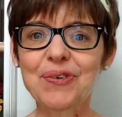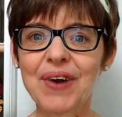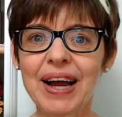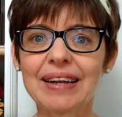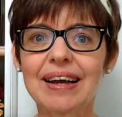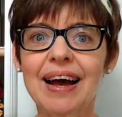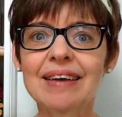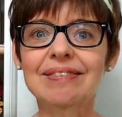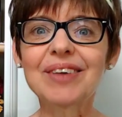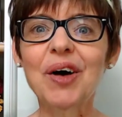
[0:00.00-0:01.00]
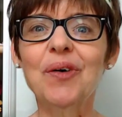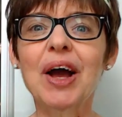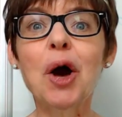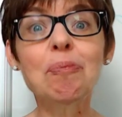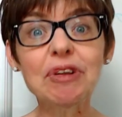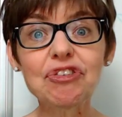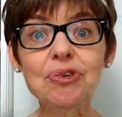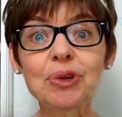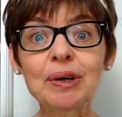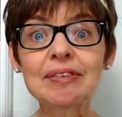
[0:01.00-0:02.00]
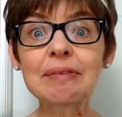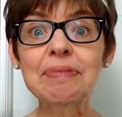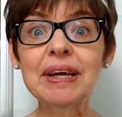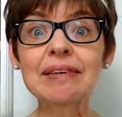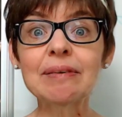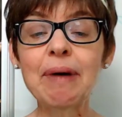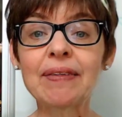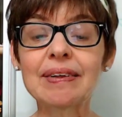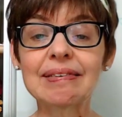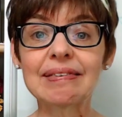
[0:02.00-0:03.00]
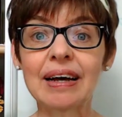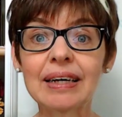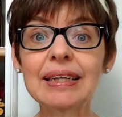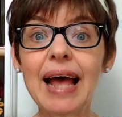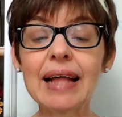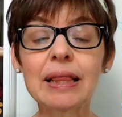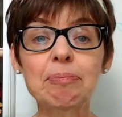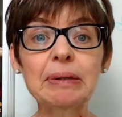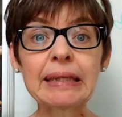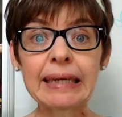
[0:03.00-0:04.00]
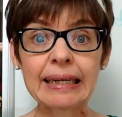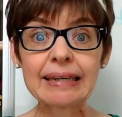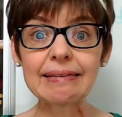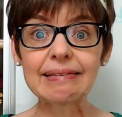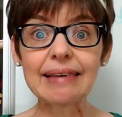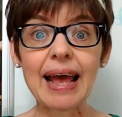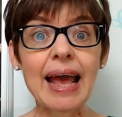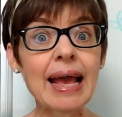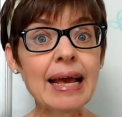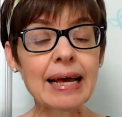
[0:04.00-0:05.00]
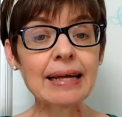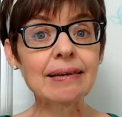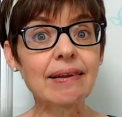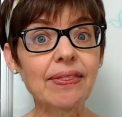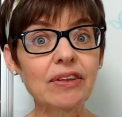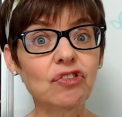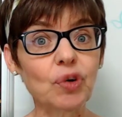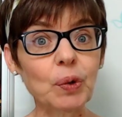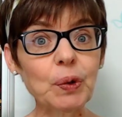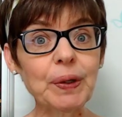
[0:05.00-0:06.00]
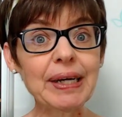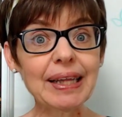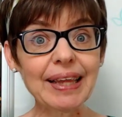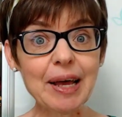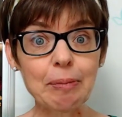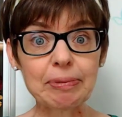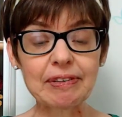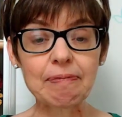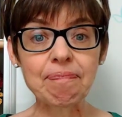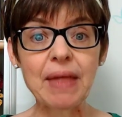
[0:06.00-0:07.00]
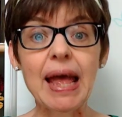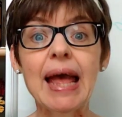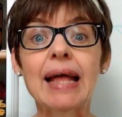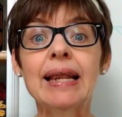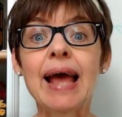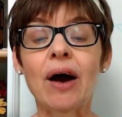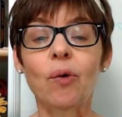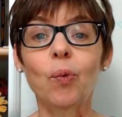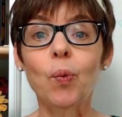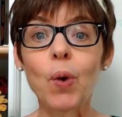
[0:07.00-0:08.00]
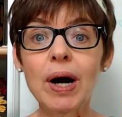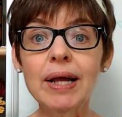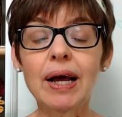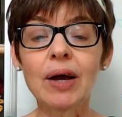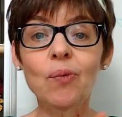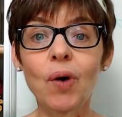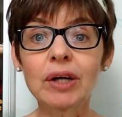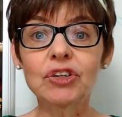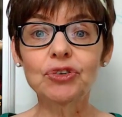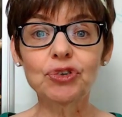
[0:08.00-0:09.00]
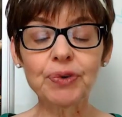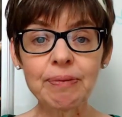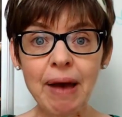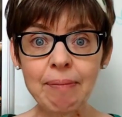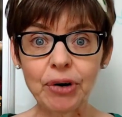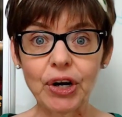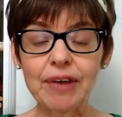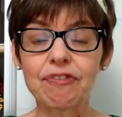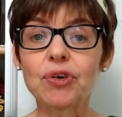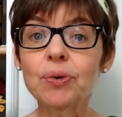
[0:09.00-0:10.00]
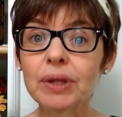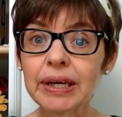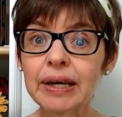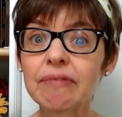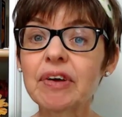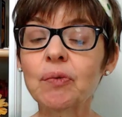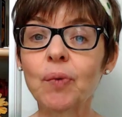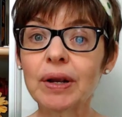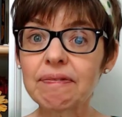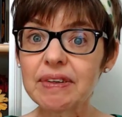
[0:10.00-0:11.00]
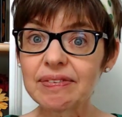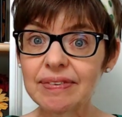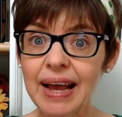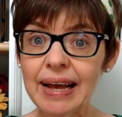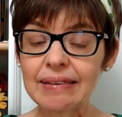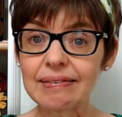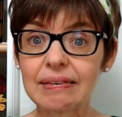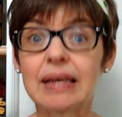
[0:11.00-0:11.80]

right, guys, so I hope that you learned some things about the sun and the planets and the solar eclipse. Now, what I want you to remember, if you live in one of the states